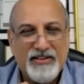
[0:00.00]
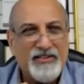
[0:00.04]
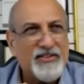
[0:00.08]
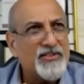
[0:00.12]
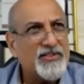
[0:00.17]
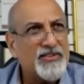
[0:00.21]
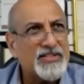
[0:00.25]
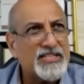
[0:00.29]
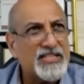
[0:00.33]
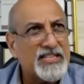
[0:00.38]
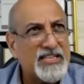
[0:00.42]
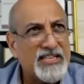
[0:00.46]
or
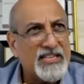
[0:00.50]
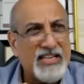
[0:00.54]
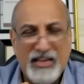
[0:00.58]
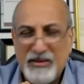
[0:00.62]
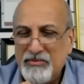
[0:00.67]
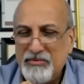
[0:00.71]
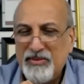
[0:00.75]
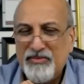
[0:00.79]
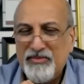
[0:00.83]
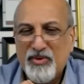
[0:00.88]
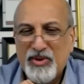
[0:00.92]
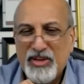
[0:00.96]
was it the day
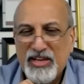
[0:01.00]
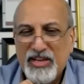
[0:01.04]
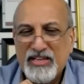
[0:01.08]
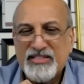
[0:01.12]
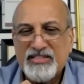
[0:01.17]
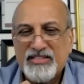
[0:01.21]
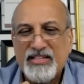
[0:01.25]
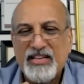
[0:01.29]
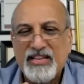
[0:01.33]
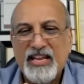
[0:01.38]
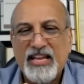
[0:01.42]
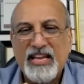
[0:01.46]
before
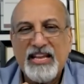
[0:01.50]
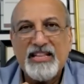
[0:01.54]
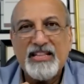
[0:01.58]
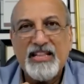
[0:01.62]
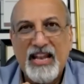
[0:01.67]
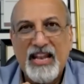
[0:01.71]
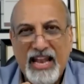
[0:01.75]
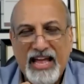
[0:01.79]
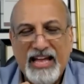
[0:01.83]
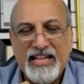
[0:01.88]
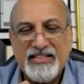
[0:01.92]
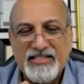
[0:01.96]
yesterday, in The
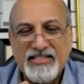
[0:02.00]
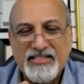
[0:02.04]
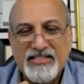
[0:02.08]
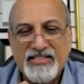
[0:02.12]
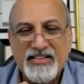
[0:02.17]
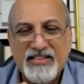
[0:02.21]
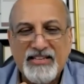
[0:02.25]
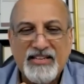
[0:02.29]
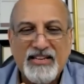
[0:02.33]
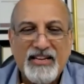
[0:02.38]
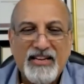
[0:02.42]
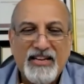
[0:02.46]
Lancet.